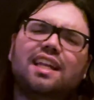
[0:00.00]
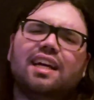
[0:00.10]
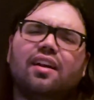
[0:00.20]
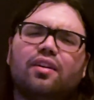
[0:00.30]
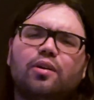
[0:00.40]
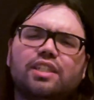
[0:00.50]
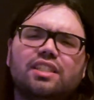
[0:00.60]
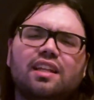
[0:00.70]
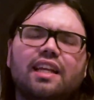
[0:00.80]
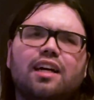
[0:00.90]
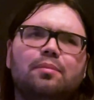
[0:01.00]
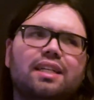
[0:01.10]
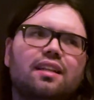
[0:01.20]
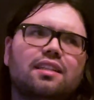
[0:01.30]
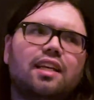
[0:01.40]
out of the question that I come back
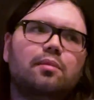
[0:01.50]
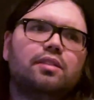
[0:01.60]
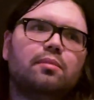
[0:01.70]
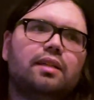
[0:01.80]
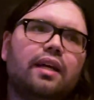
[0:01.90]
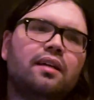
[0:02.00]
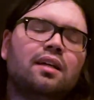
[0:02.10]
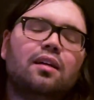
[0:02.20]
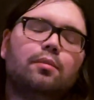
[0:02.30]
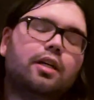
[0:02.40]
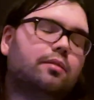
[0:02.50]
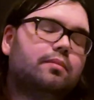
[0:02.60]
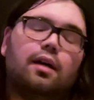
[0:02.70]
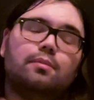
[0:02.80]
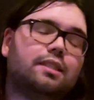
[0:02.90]
to this game someday, but
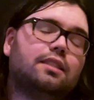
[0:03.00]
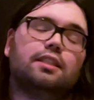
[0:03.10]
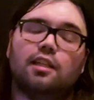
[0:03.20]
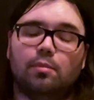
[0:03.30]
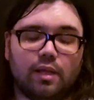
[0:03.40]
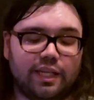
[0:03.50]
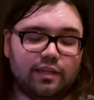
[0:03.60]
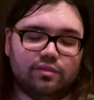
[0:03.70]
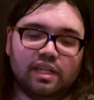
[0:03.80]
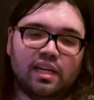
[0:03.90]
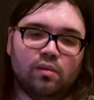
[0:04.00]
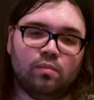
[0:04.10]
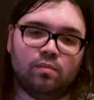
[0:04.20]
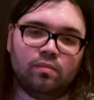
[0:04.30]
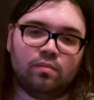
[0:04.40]
I'm just gonna stop playing it for now
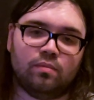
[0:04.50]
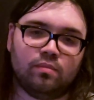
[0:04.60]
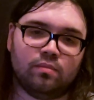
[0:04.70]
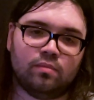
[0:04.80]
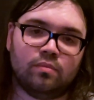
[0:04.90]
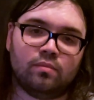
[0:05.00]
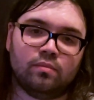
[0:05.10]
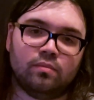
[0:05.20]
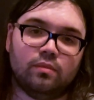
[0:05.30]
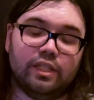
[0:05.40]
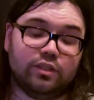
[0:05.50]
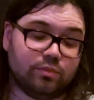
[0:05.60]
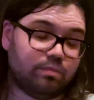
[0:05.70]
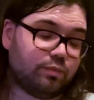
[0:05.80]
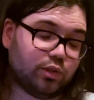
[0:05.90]
and
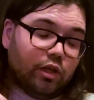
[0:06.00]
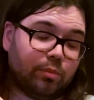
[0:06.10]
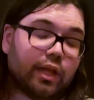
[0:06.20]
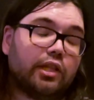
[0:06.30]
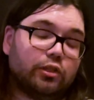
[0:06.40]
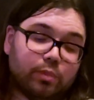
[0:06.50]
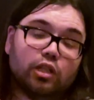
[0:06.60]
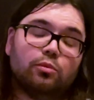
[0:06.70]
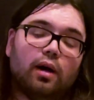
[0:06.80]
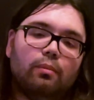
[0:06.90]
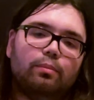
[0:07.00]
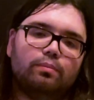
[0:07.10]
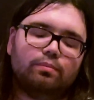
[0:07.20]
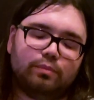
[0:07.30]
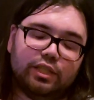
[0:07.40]
start playing the SpongeBob
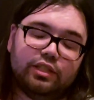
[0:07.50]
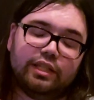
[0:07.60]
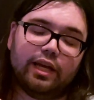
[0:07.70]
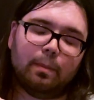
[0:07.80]
PC game.